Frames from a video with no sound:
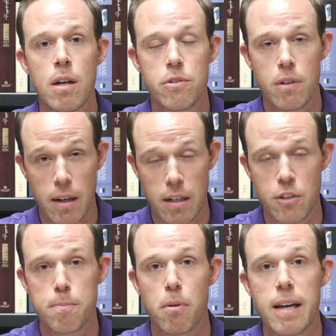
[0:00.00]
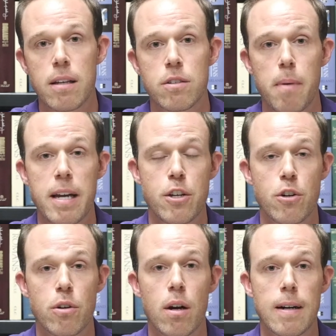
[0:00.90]
It's not going to spike
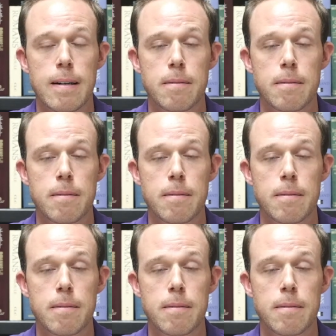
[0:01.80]
your